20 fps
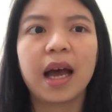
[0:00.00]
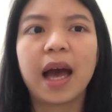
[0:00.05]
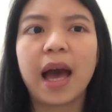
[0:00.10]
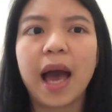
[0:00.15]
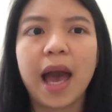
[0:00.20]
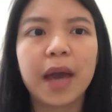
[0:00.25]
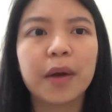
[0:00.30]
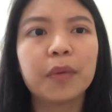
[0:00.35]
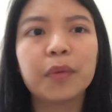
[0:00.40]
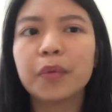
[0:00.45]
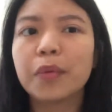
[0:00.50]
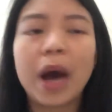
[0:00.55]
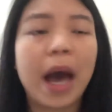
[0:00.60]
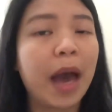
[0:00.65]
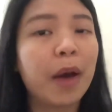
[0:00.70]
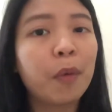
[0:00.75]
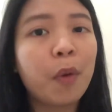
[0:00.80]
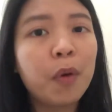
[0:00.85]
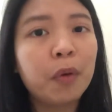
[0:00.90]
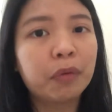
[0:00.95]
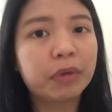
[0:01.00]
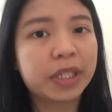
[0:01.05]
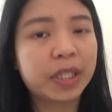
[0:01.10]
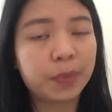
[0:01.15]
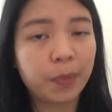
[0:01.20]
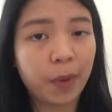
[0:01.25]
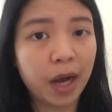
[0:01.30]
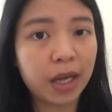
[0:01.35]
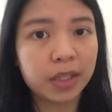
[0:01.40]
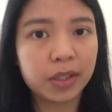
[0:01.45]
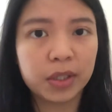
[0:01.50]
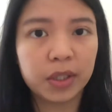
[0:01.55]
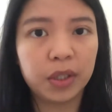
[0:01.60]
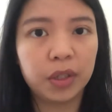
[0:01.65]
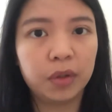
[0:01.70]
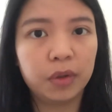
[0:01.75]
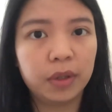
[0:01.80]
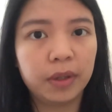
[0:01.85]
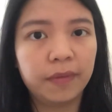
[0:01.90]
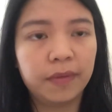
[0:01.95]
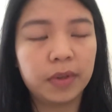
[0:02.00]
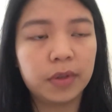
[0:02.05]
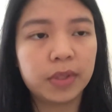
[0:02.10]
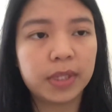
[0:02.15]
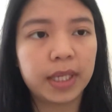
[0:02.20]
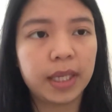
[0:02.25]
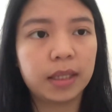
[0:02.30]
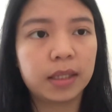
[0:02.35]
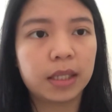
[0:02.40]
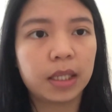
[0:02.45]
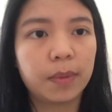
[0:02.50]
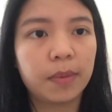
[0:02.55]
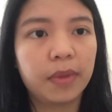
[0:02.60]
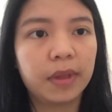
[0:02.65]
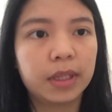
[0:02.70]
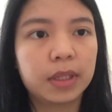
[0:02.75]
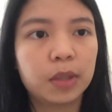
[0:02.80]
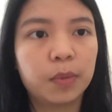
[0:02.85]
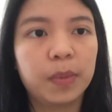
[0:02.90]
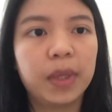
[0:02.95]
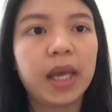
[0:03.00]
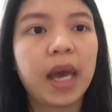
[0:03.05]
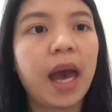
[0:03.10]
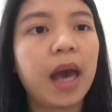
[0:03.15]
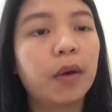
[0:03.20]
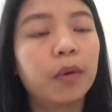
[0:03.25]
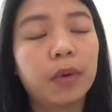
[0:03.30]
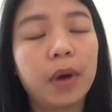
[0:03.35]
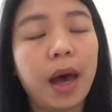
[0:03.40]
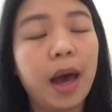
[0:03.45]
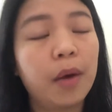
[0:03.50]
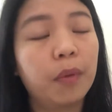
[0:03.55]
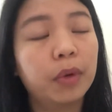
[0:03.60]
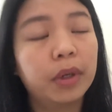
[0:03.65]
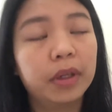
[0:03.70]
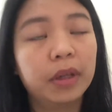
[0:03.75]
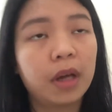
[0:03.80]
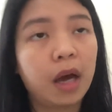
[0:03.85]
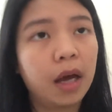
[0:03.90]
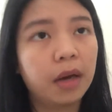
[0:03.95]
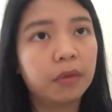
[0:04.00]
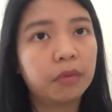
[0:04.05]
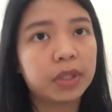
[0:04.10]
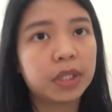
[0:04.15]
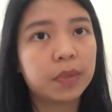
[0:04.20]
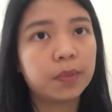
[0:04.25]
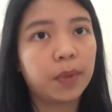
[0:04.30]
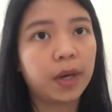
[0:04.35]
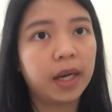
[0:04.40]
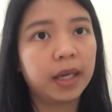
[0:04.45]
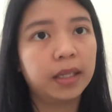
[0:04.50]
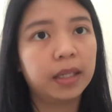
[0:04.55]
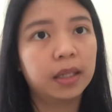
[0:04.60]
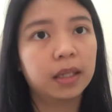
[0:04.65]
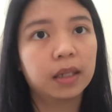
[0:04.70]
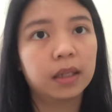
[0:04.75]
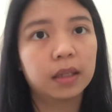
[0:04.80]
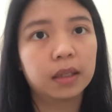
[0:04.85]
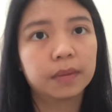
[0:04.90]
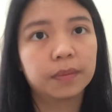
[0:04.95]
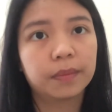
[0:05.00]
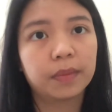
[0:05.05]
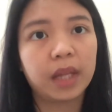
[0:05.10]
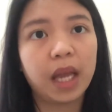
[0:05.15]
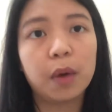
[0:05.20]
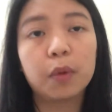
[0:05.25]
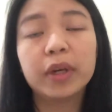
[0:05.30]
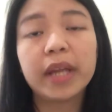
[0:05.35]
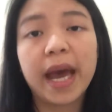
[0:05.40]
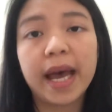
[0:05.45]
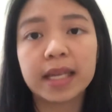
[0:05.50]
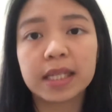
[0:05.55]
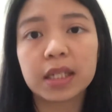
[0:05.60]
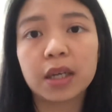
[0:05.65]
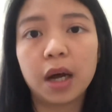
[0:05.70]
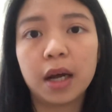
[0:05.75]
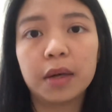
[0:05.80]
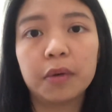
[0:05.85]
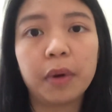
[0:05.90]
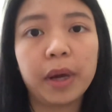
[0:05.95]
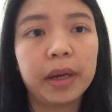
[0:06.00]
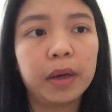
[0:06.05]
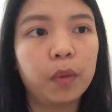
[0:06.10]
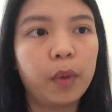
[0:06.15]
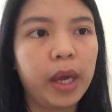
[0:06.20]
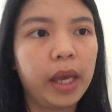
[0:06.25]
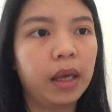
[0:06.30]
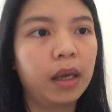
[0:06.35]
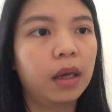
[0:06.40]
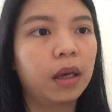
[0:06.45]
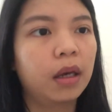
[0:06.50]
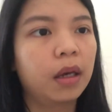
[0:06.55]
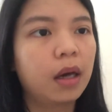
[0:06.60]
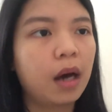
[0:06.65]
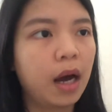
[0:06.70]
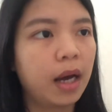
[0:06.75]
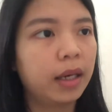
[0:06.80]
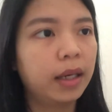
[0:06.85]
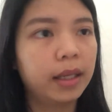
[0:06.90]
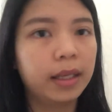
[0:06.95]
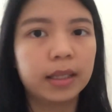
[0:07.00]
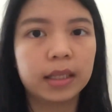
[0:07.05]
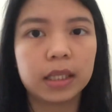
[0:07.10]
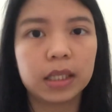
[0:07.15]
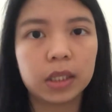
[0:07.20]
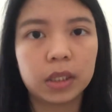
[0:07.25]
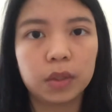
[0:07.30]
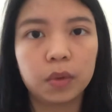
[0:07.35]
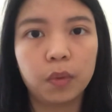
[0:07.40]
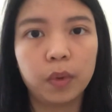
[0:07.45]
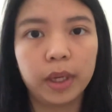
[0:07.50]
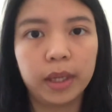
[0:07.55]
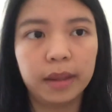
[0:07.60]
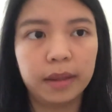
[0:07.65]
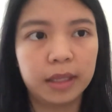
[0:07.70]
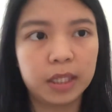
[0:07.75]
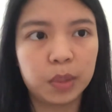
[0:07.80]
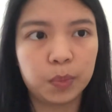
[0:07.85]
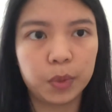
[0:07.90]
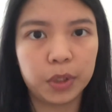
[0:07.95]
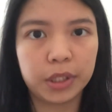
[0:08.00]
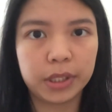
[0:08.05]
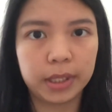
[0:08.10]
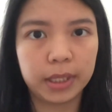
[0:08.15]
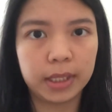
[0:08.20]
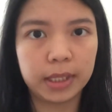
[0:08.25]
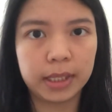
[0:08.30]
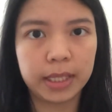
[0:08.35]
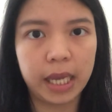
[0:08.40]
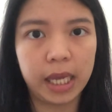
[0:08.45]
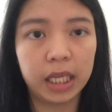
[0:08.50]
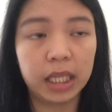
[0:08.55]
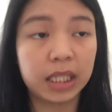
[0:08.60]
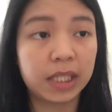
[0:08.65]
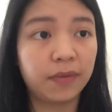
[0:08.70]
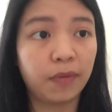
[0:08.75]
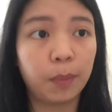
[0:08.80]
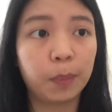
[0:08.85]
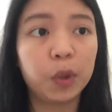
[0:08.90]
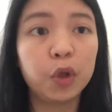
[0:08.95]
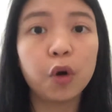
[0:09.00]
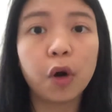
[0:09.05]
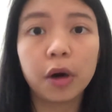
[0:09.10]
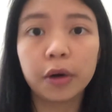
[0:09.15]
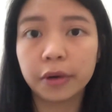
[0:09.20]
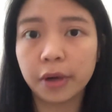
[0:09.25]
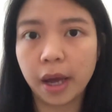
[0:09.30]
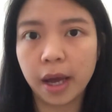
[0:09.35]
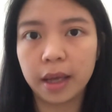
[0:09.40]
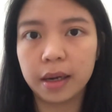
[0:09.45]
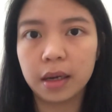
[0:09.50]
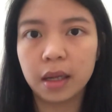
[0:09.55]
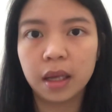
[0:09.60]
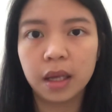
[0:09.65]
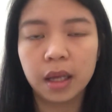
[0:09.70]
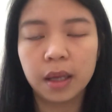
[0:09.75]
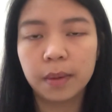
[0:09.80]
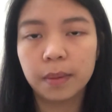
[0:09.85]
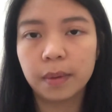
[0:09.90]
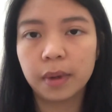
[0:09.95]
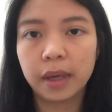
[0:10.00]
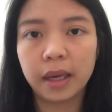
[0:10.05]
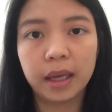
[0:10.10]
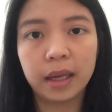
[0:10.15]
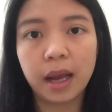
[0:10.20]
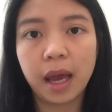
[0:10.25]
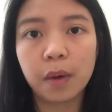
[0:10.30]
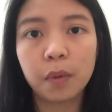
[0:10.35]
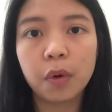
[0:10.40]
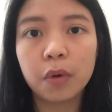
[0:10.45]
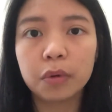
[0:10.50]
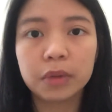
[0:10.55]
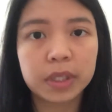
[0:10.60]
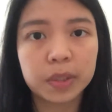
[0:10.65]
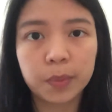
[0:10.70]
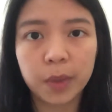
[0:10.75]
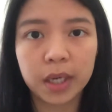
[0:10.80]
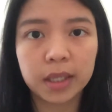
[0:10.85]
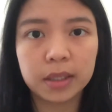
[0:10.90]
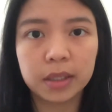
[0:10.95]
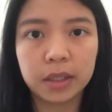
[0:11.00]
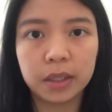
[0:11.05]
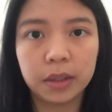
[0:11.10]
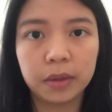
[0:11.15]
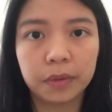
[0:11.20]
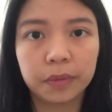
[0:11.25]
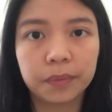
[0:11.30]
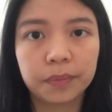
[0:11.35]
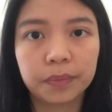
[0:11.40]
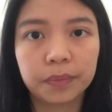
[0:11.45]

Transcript: I, I will respond to you if you say something to me. I, I would not respond. I would ask God right away, God, is what this person is saying is from you or not? And I won't respond to you.